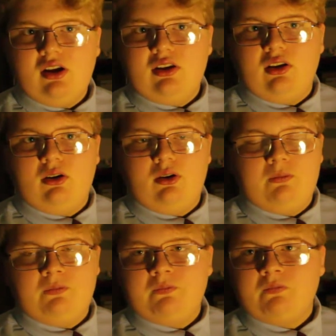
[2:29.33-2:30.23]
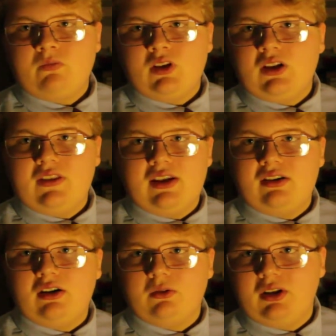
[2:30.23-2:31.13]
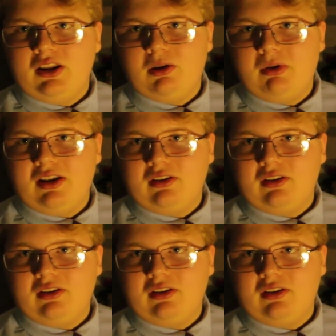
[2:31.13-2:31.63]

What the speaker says: so that's not really the best